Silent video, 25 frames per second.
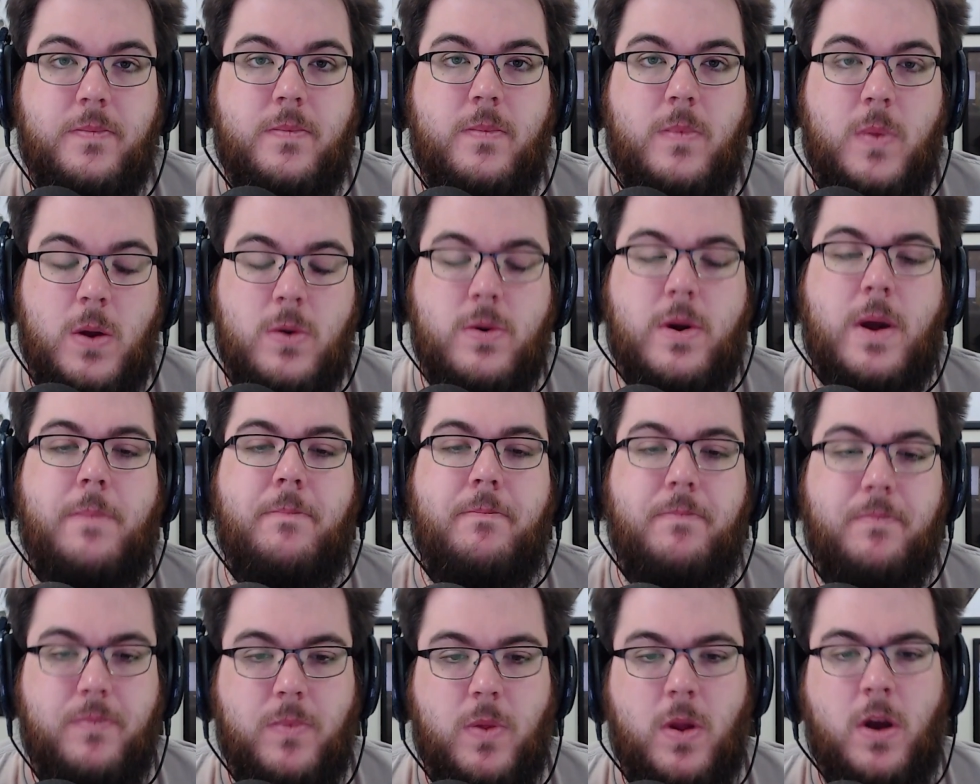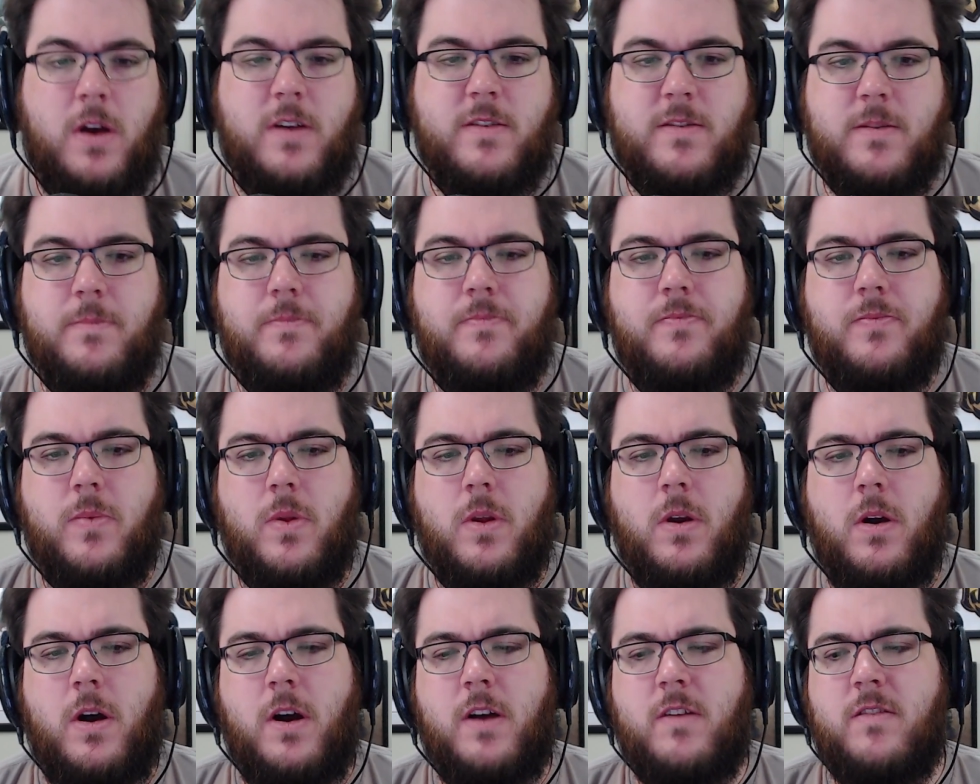Okay, awesome.
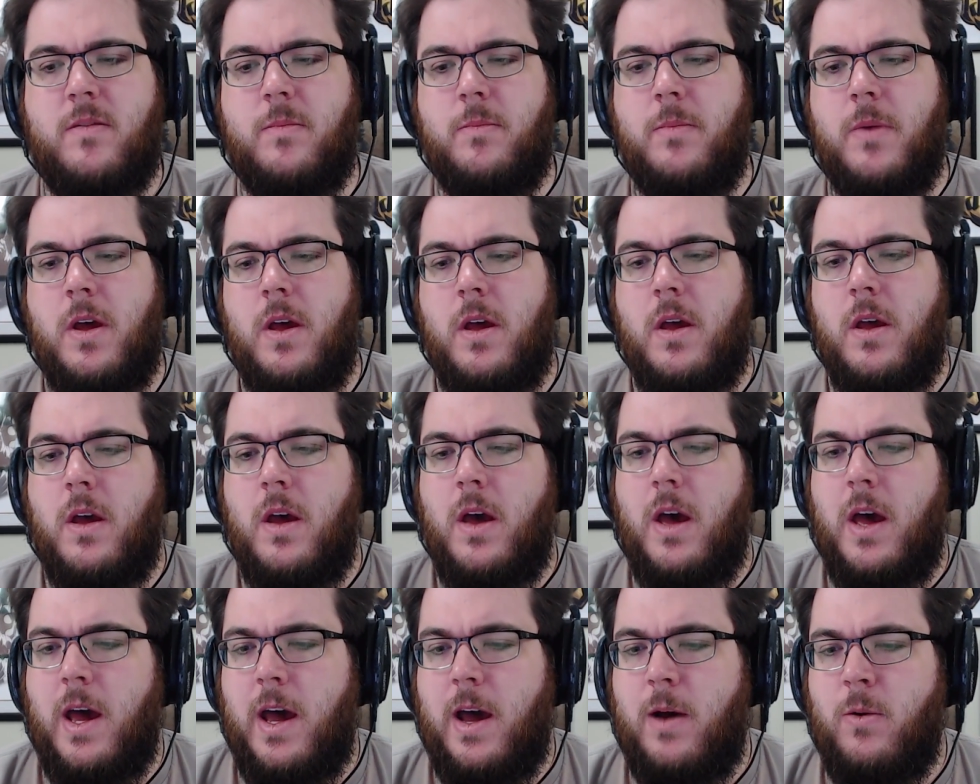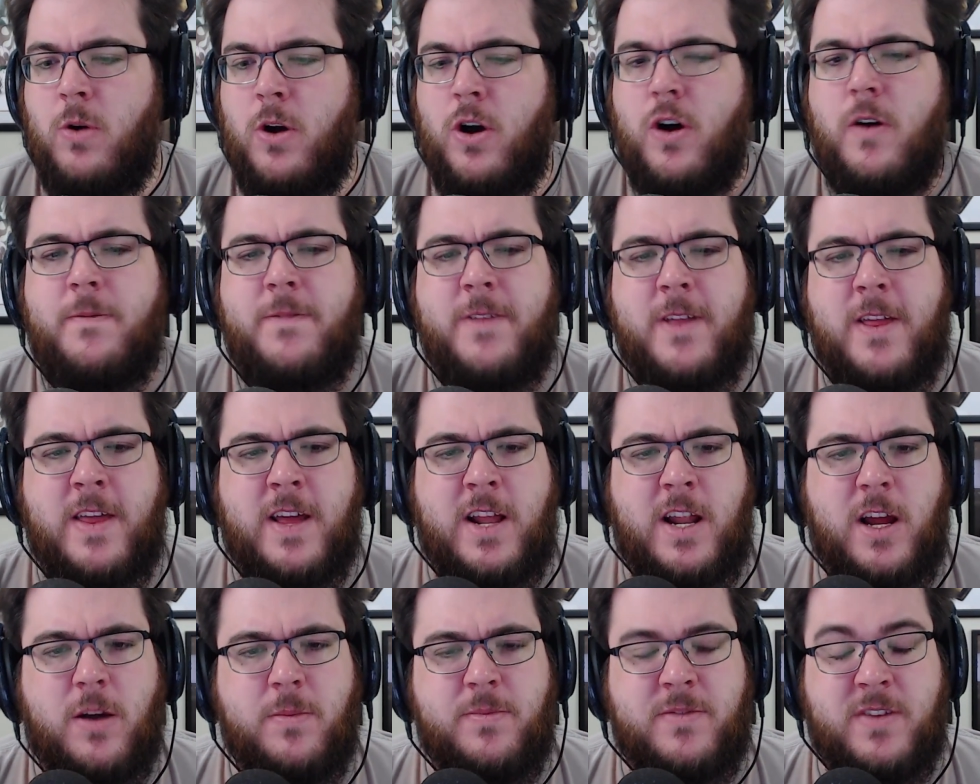Well, hopefully that
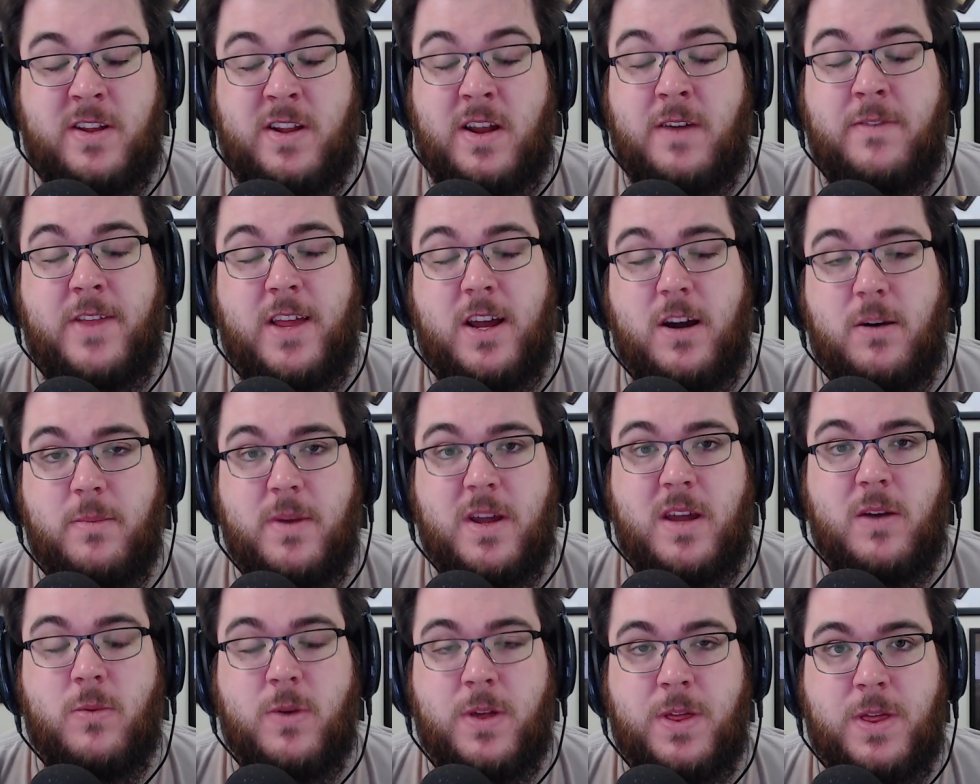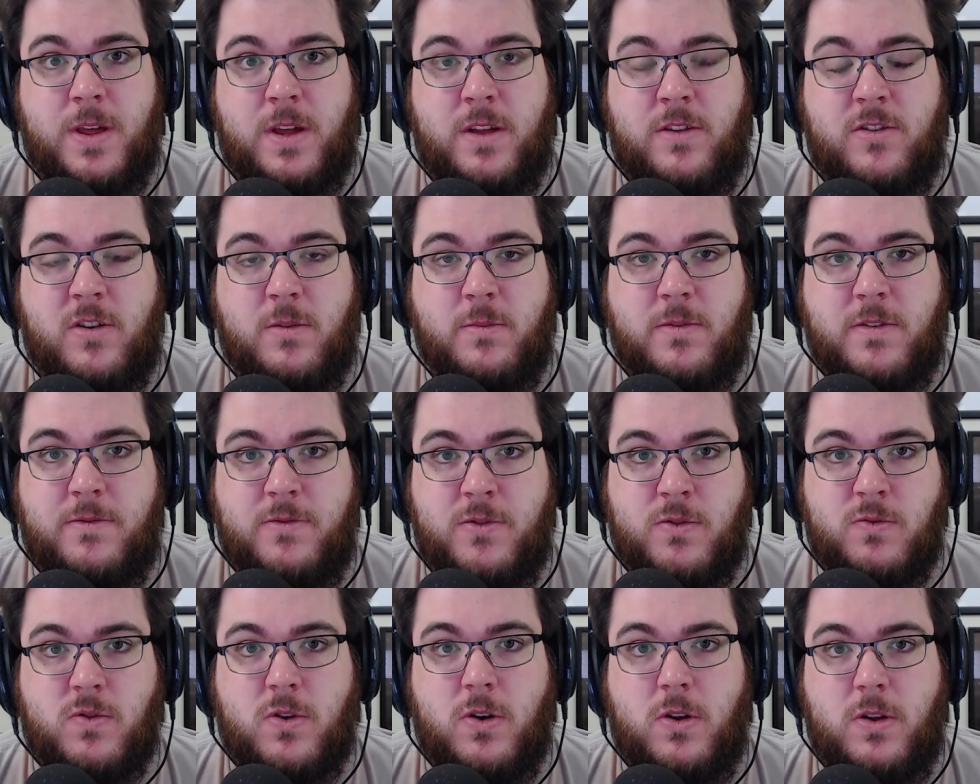helps. That definitely helped me in terms of
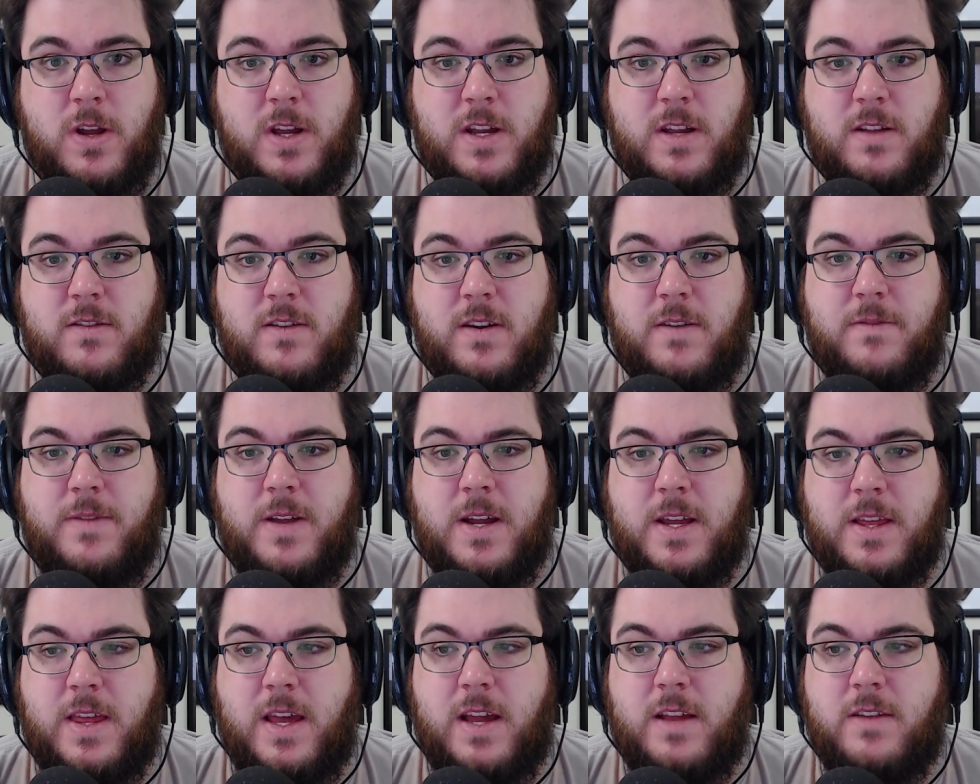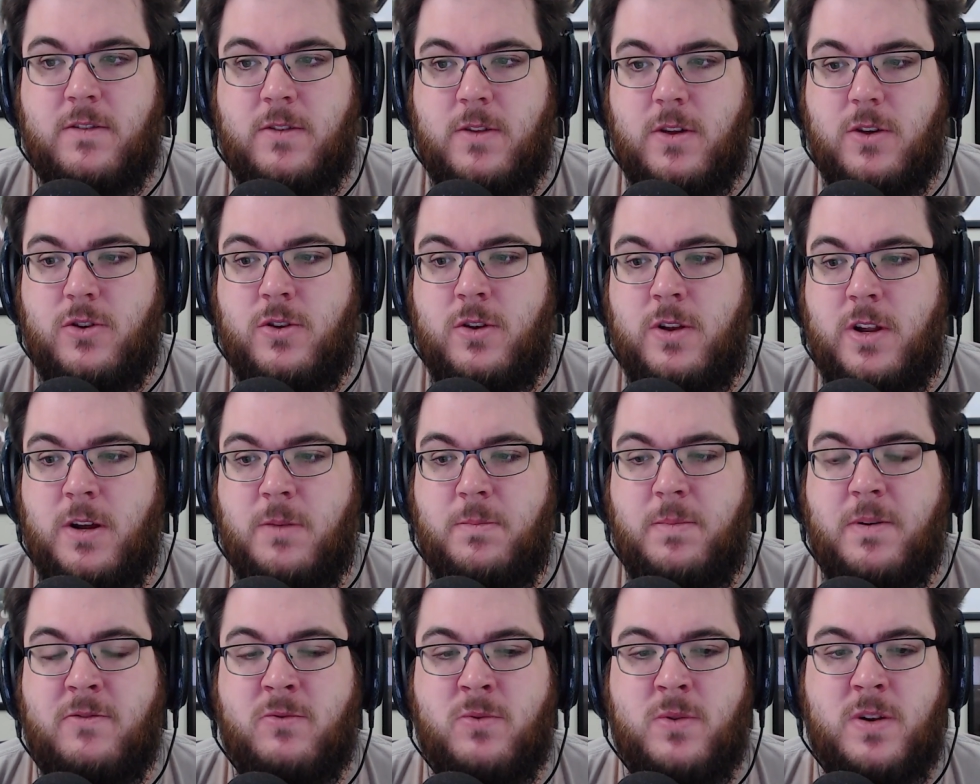the rolling and stuff like that. So that should
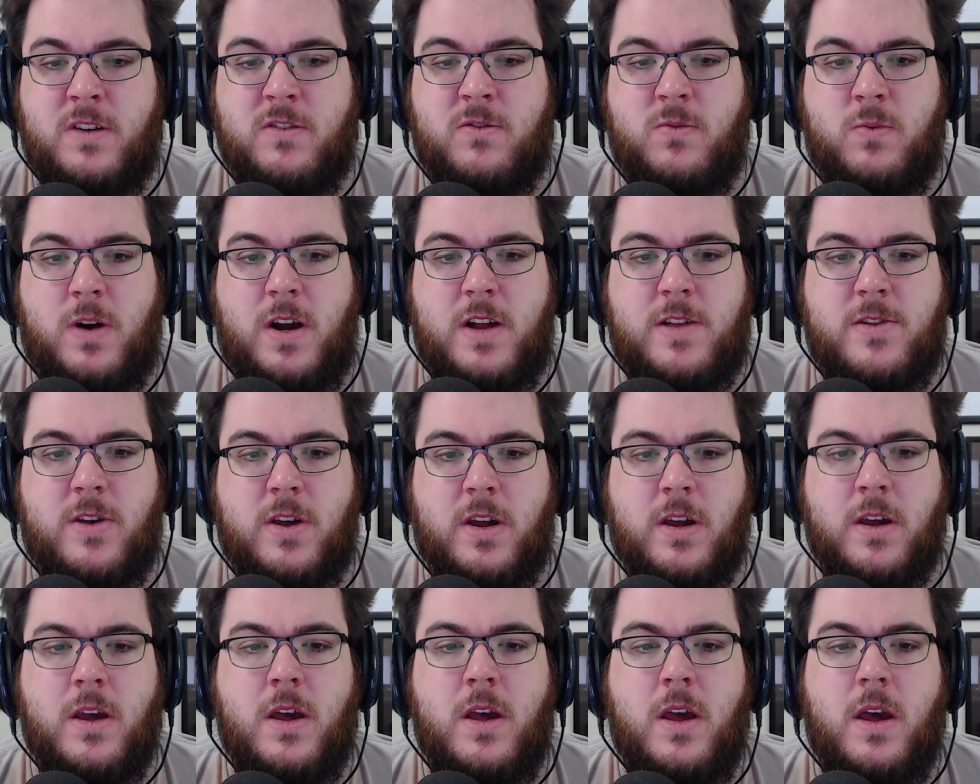help everyone else watching.